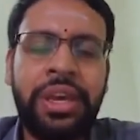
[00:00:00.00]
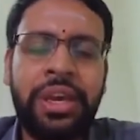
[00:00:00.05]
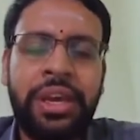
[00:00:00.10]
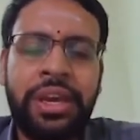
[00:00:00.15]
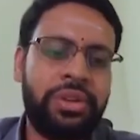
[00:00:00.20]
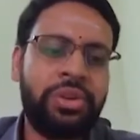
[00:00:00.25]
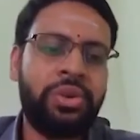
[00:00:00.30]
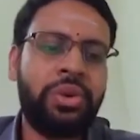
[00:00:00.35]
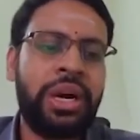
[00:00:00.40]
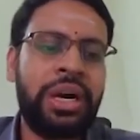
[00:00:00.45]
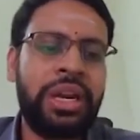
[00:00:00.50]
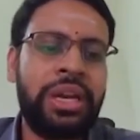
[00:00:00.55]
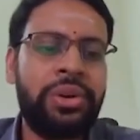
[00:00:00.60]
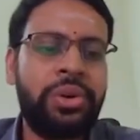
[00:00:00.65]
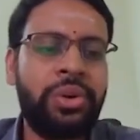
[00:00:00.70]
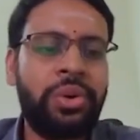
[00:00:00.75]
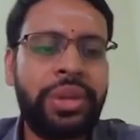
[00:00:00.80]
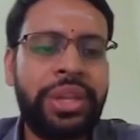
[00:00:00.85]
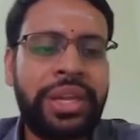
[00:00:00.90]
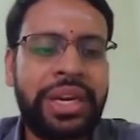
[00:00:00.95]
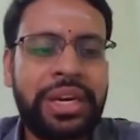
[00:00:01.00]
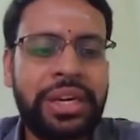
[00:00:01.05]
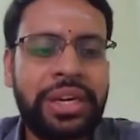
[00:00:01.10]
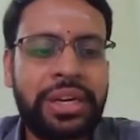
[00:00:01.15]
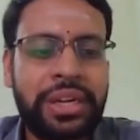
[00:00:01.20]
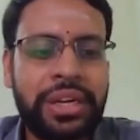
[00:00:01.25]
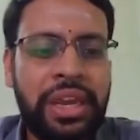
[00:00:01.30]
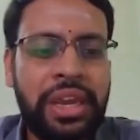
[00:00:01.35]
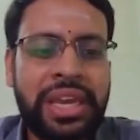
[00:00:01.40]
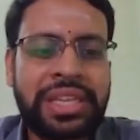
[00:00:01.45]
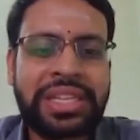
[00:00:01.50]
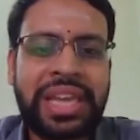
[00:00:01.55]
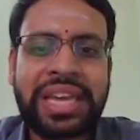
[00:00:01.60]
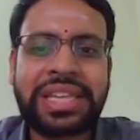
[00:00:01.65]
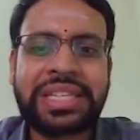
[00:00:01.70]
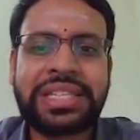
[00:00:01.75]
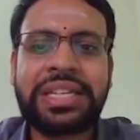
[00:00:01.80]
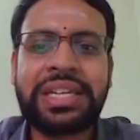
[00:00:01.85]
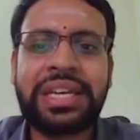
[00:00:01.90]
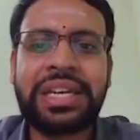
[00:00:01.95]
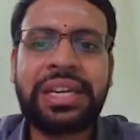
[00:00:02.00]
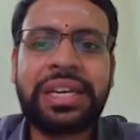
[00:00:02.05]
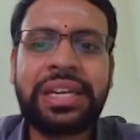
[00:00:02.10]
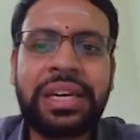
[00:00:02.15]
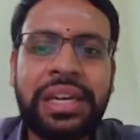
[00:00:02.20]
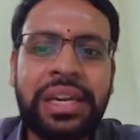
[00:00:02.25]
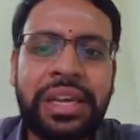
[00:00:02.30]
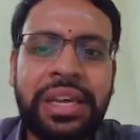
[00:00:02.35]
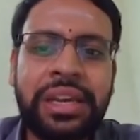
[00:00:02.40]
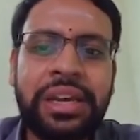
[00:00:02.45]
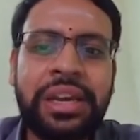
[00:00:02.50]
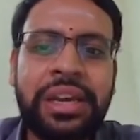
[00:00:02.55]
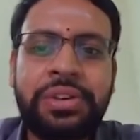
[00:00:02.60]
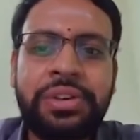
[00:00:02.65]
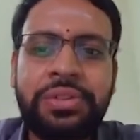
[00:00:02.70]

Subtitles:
You all know that he has accidentally